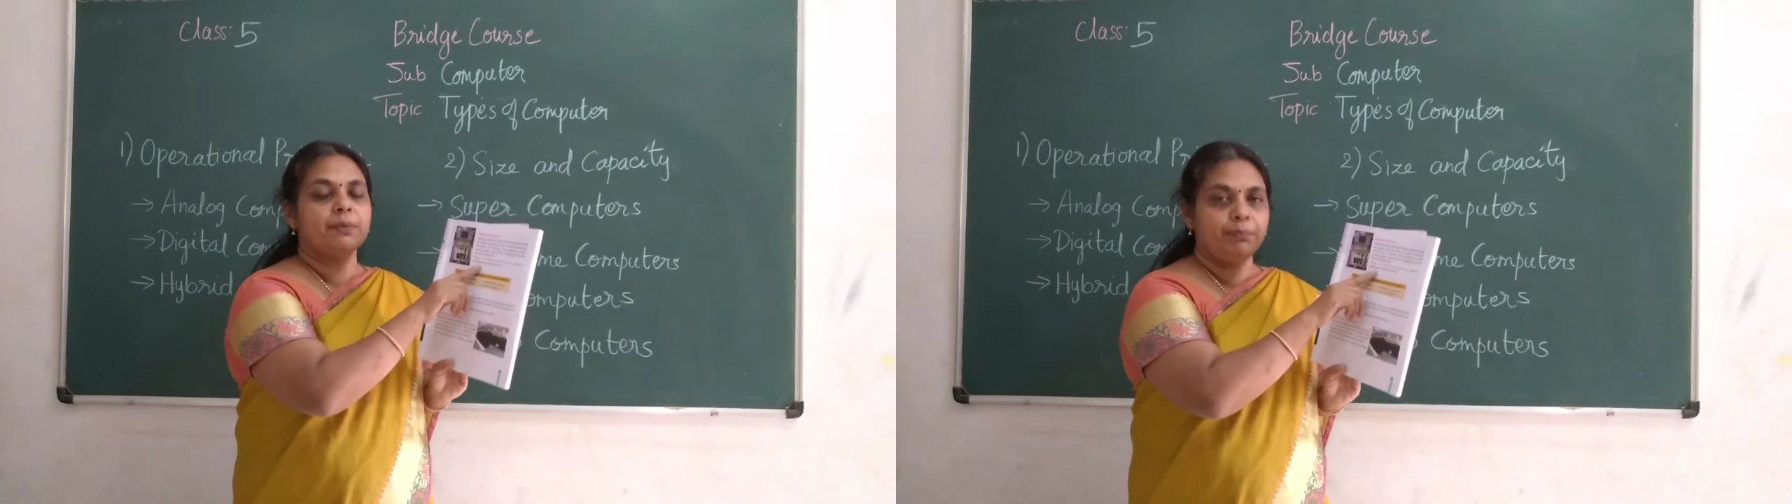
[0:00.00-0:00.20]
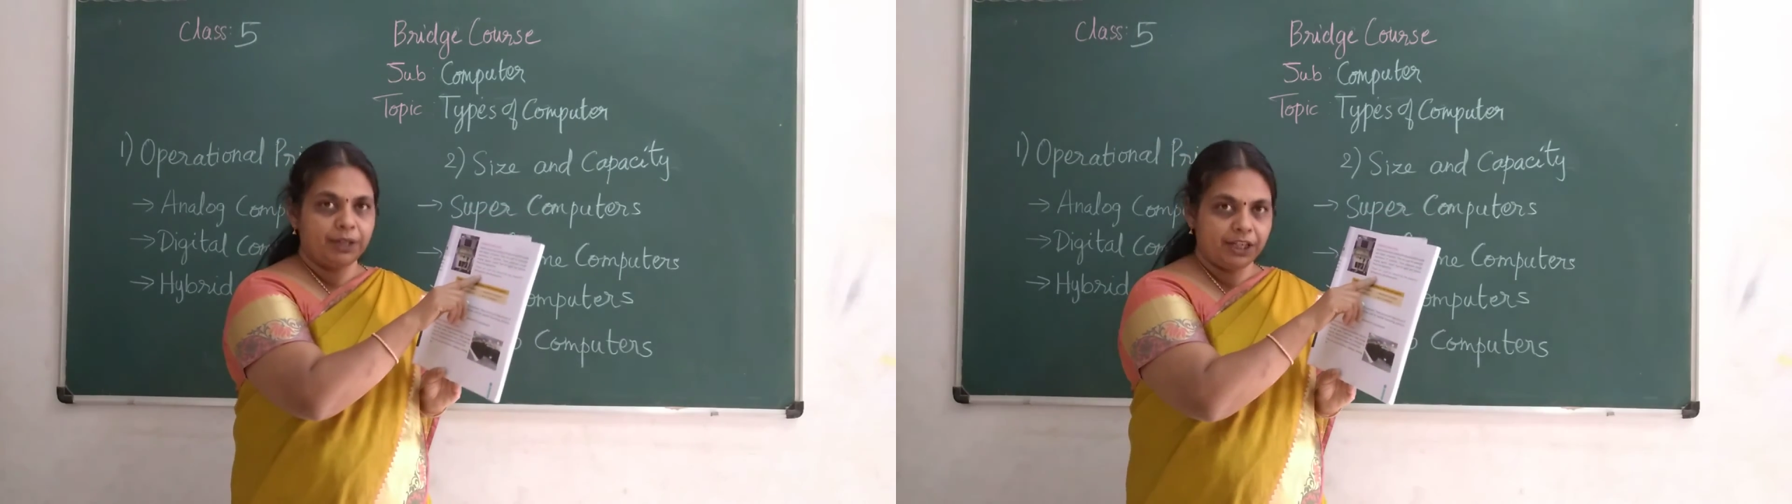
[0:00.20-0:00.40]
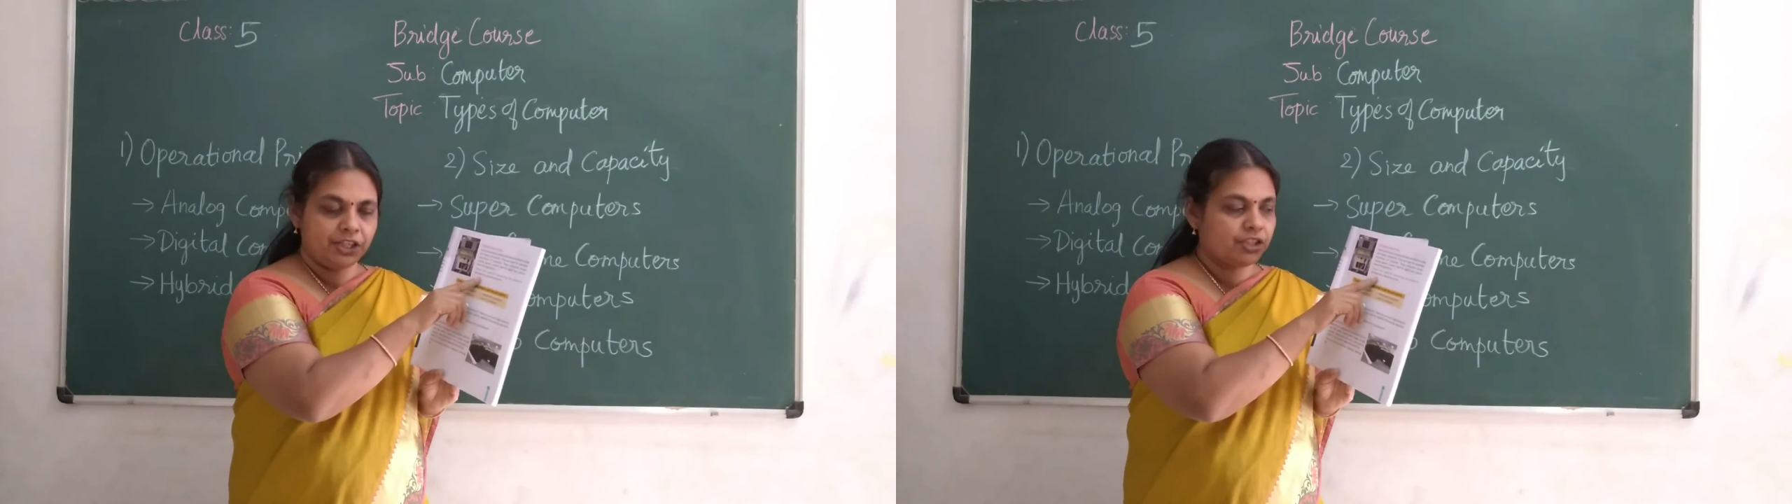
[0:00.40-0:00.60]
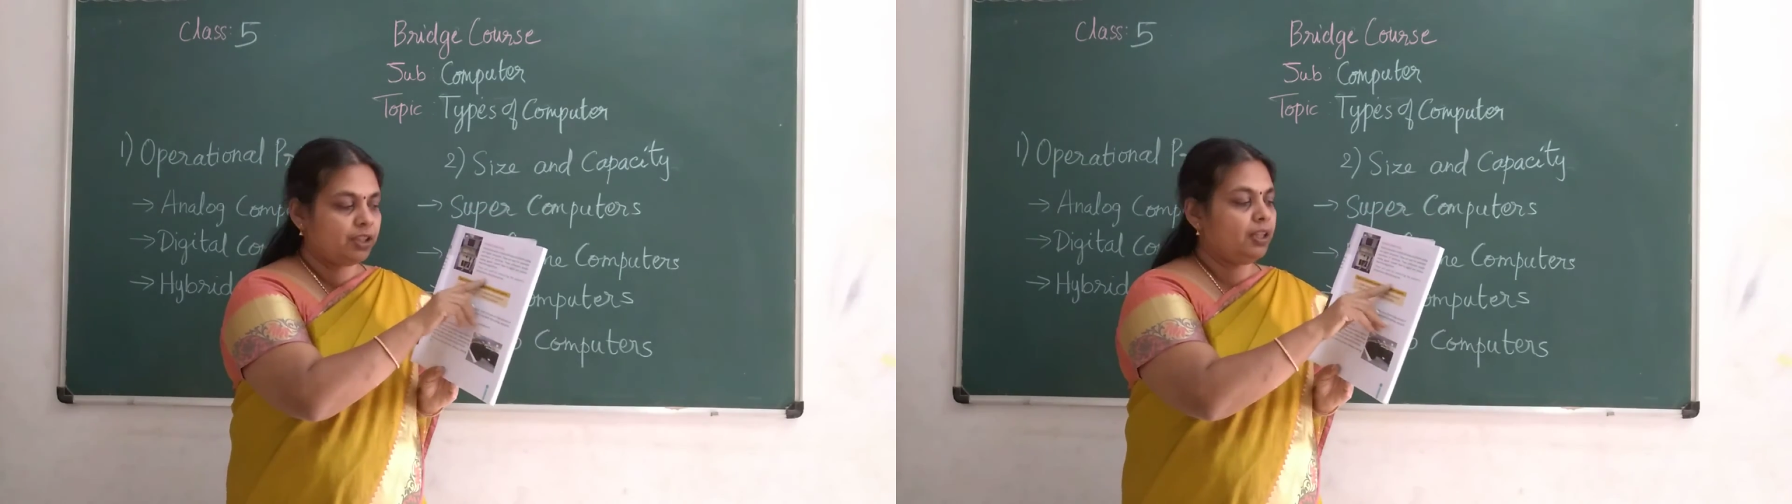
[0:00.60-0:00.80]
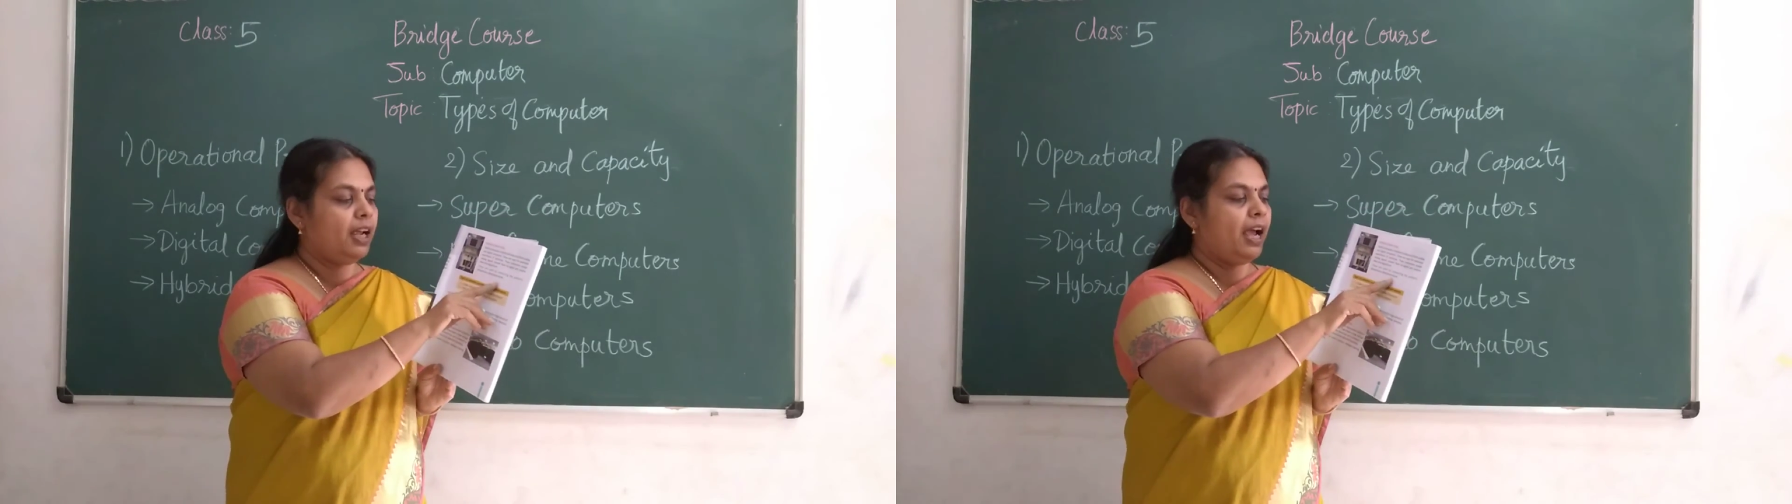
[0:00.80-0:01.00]

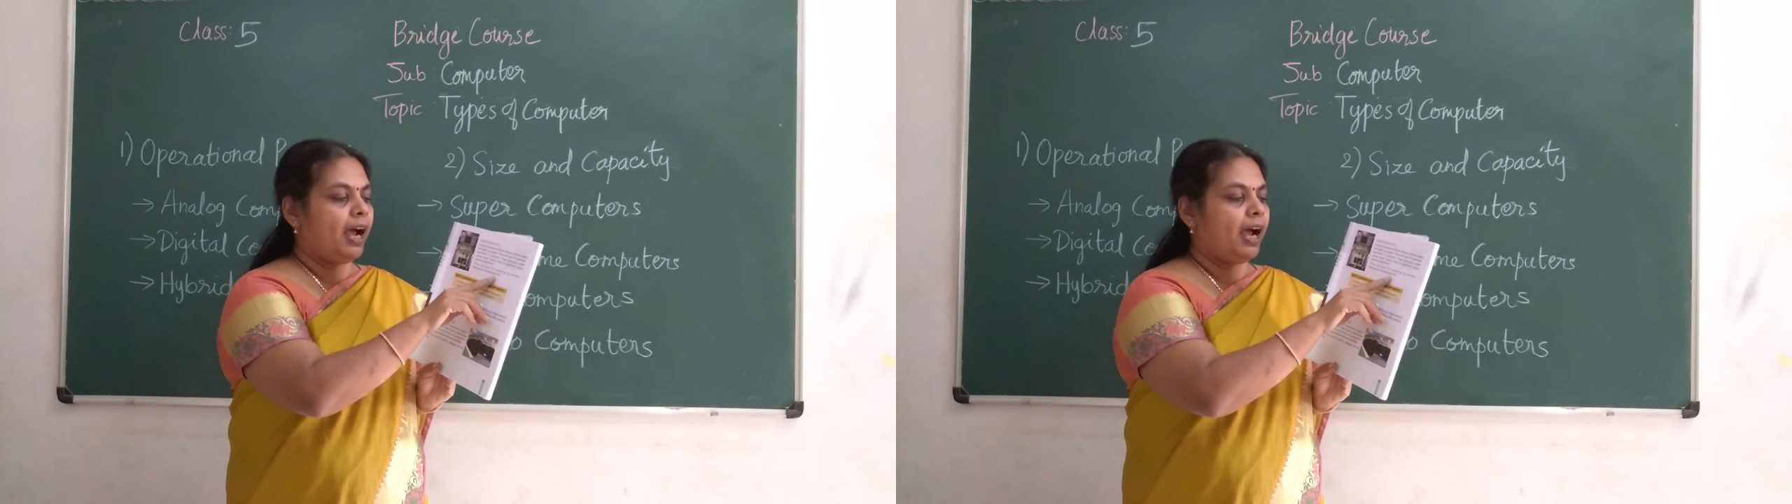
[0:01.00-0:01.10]
temperature